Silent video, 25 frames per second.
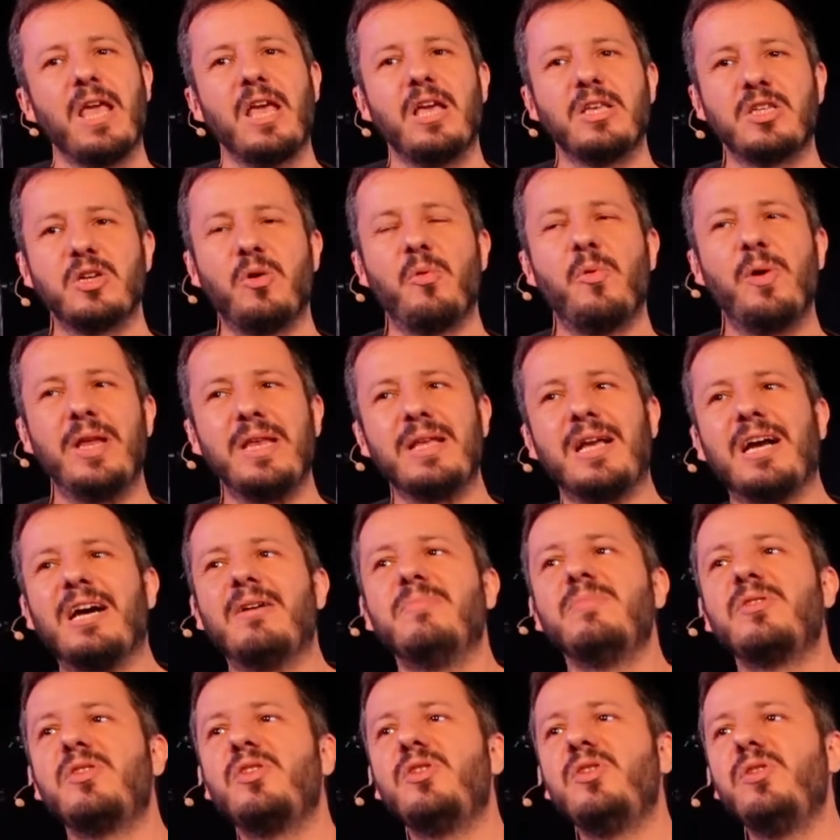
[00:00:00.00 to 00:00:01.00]
So when it
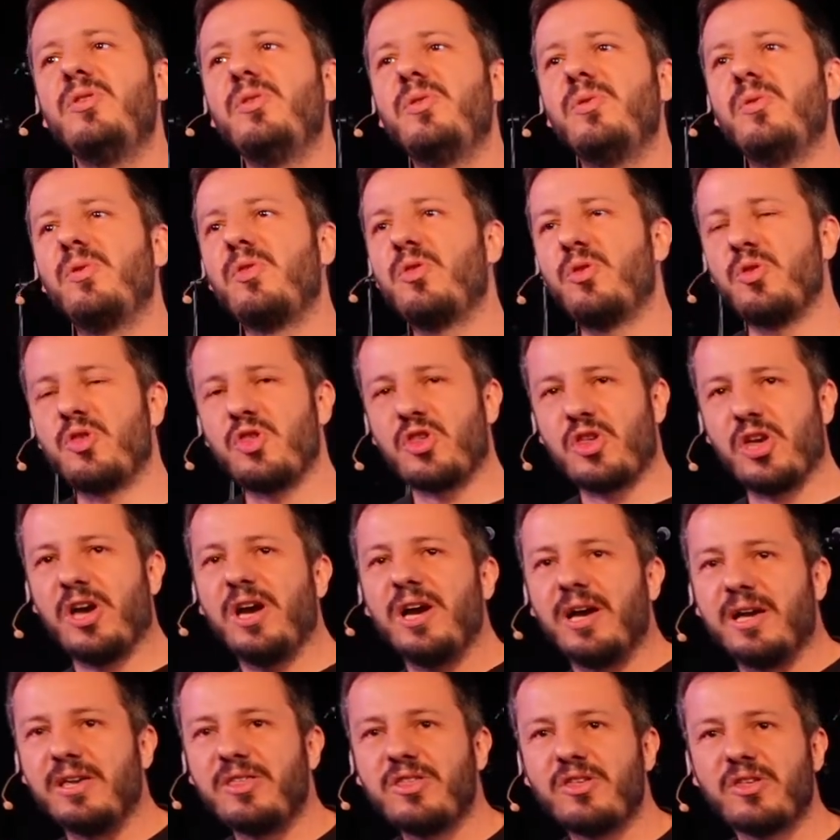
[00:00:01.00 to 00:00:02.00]
comes to
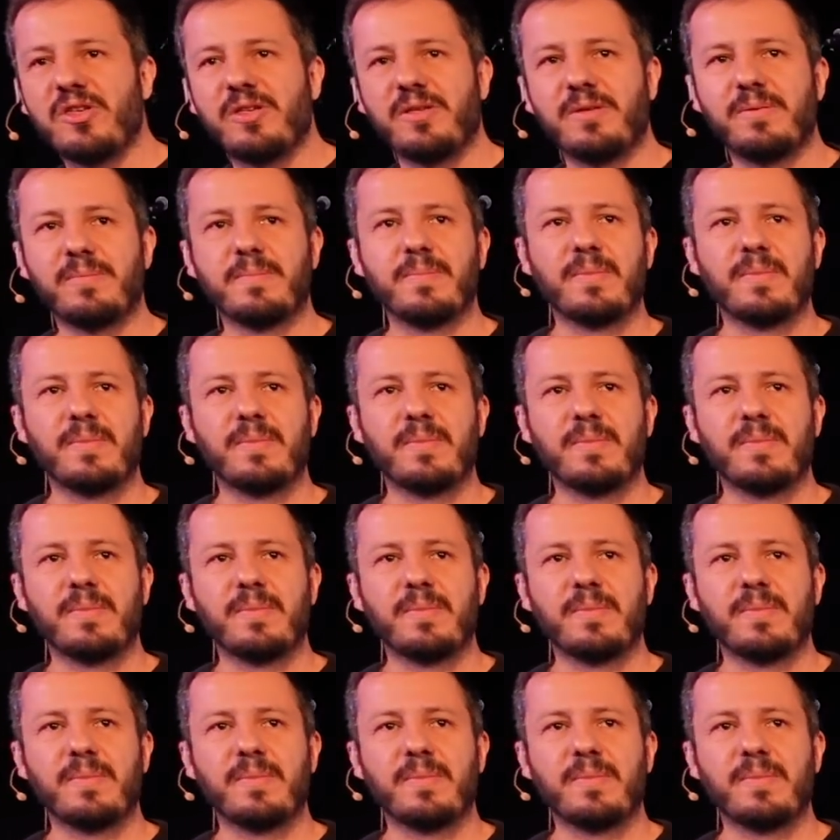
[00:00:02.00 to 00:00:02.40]
church,